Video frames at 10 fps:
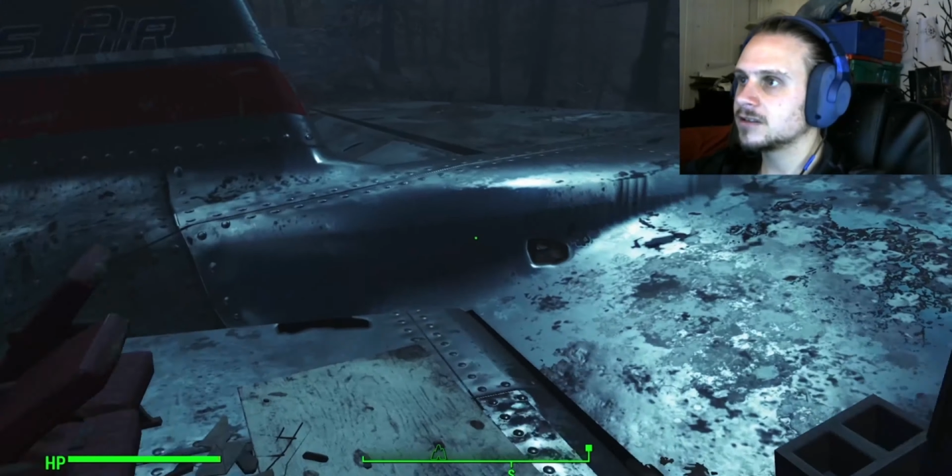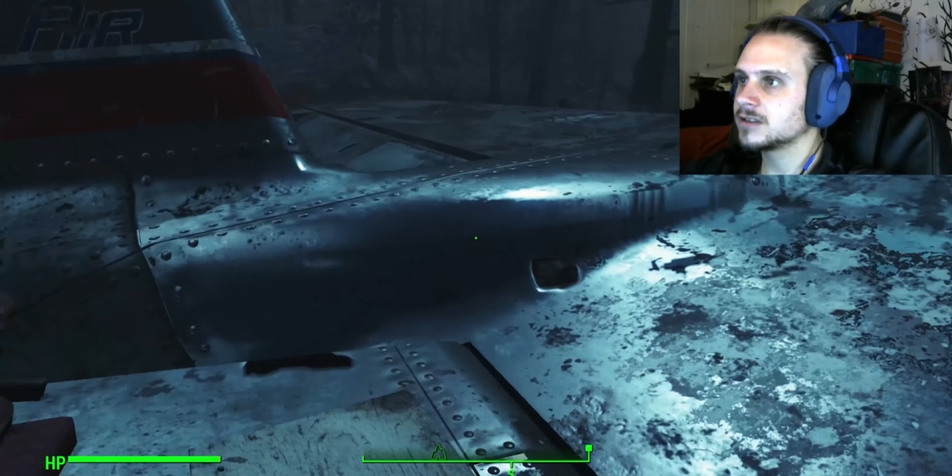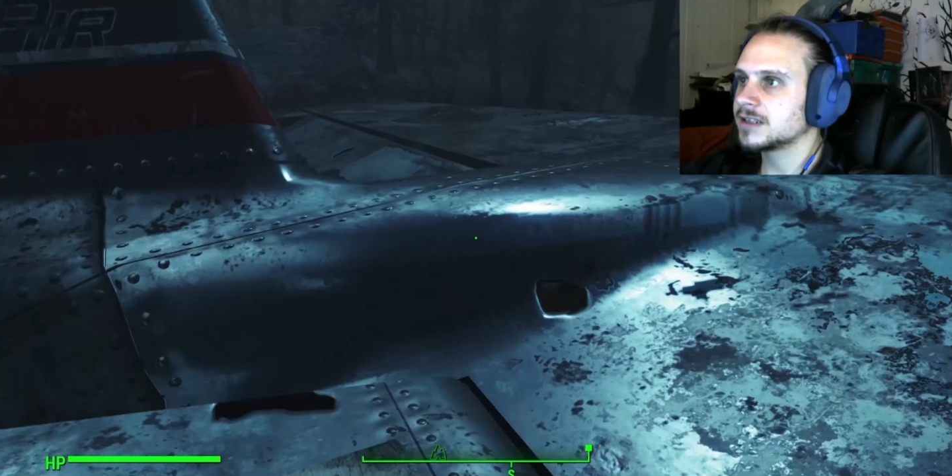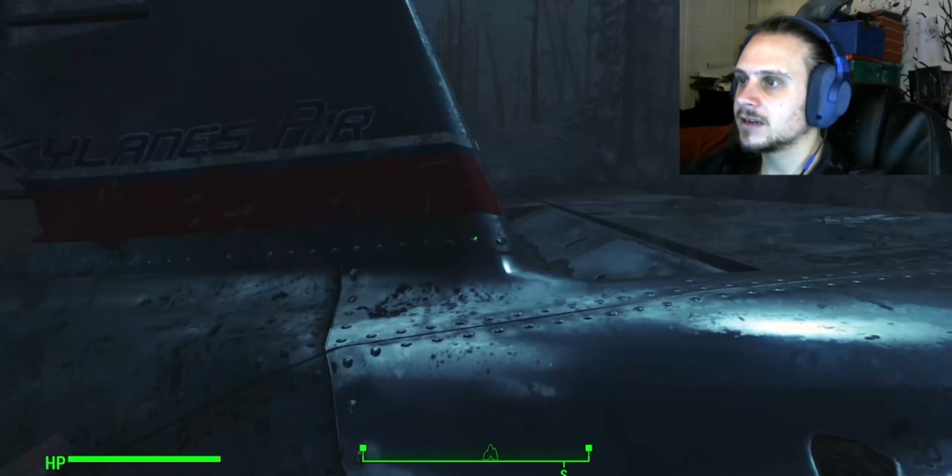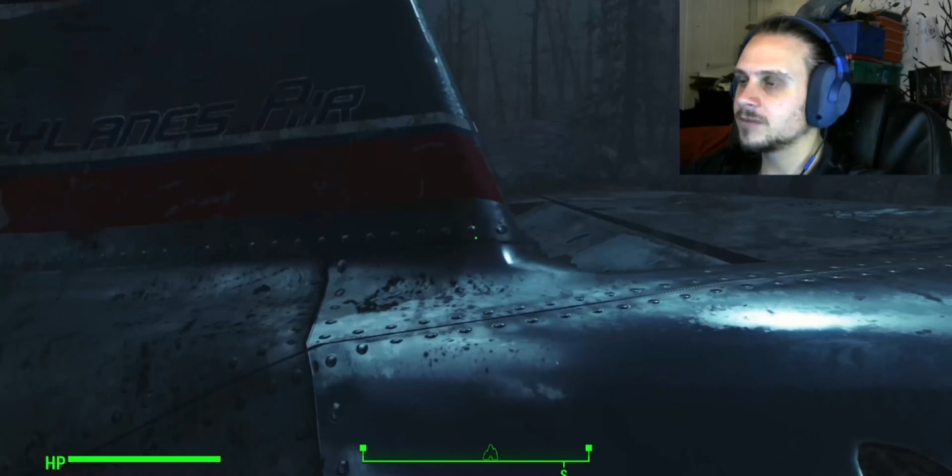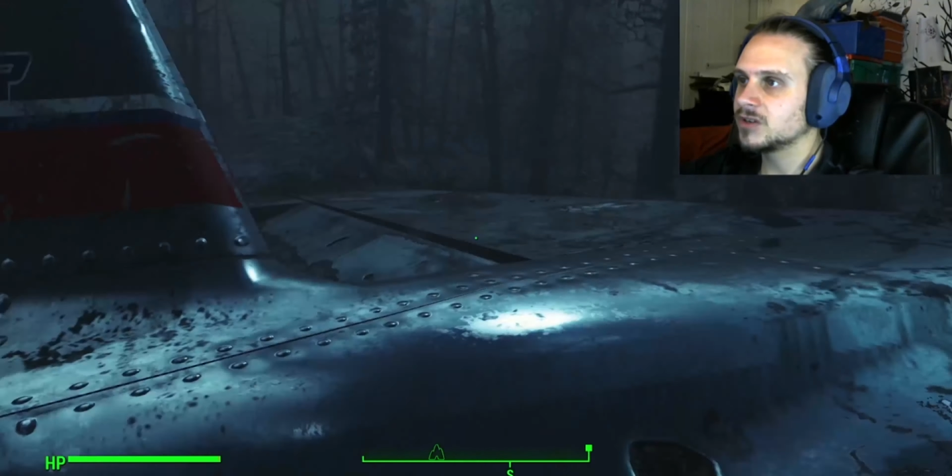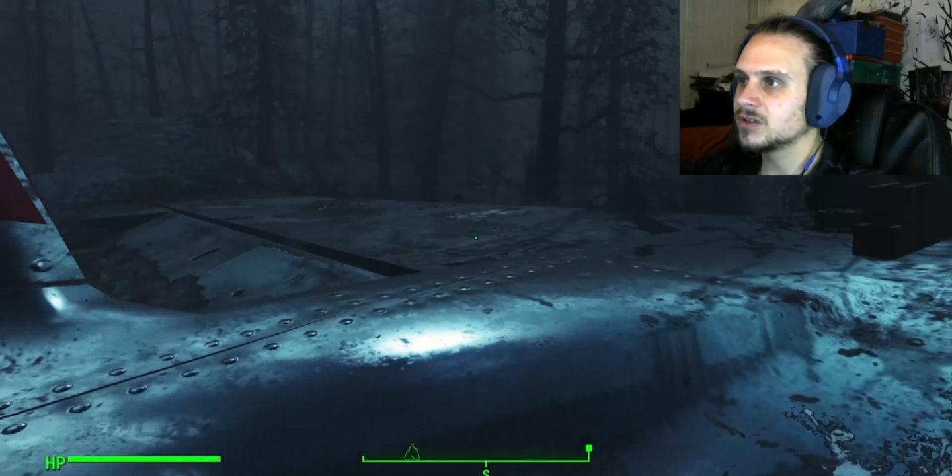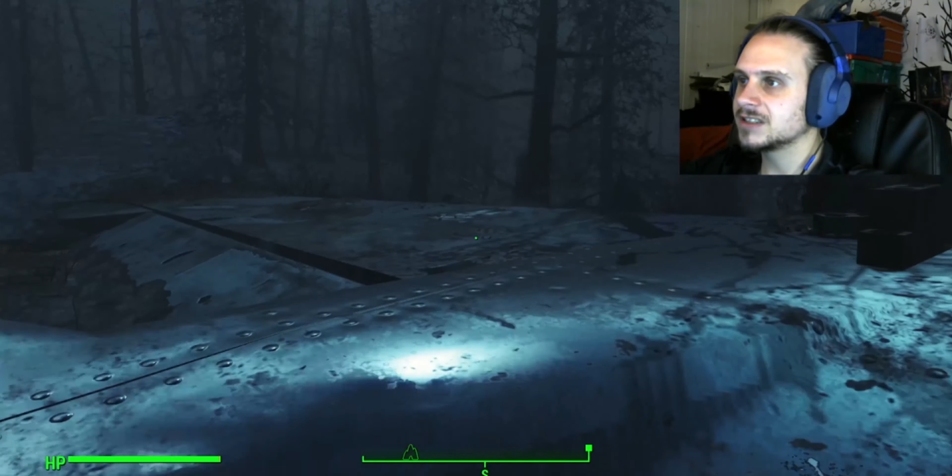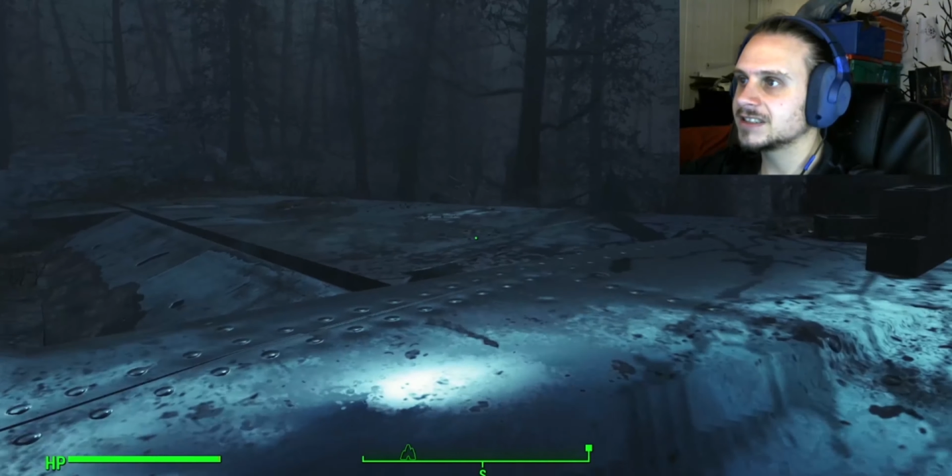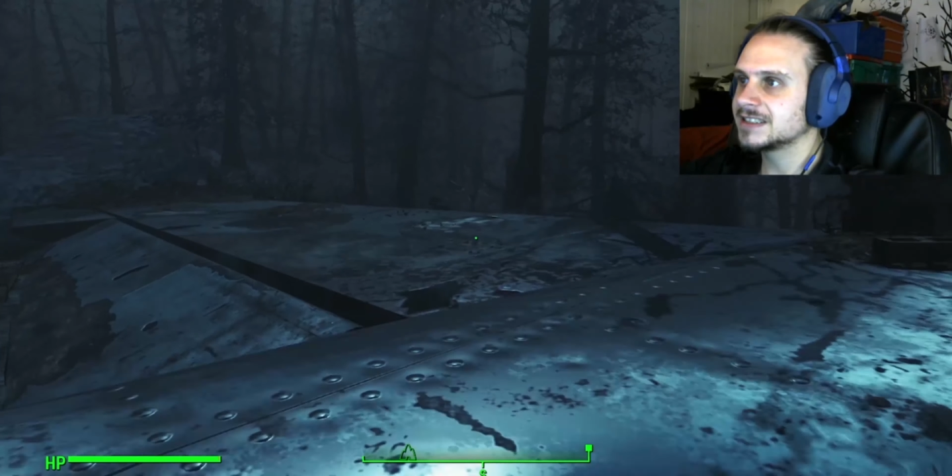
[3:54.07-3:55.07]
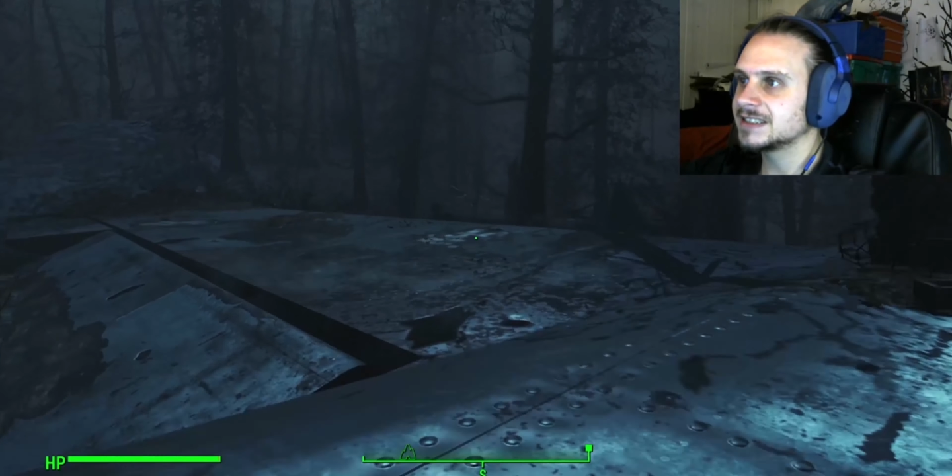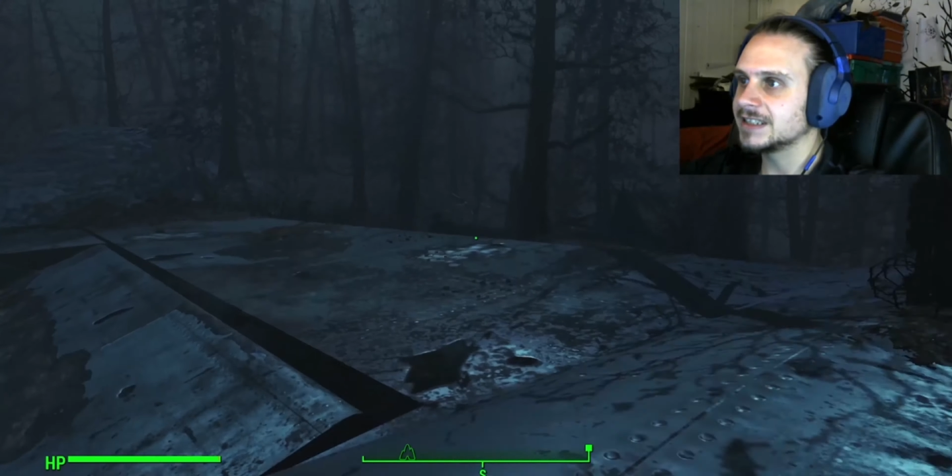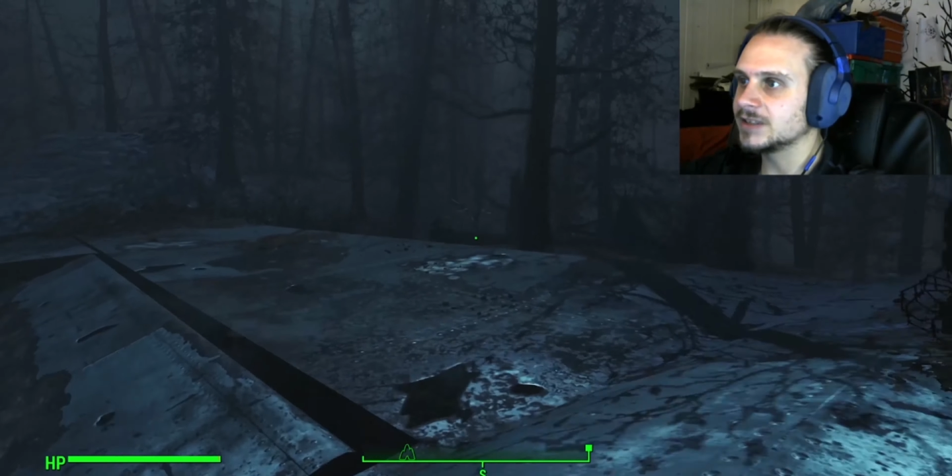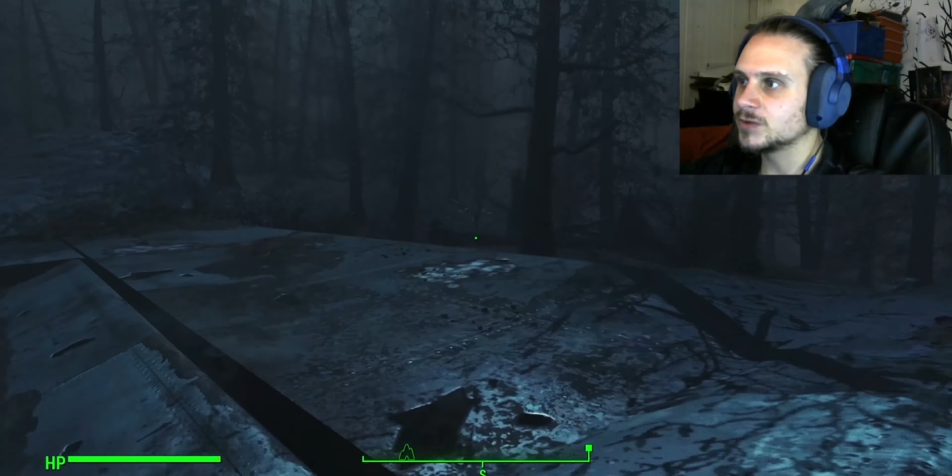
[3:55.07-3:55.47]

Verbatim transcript: Okay, I'm not going to steal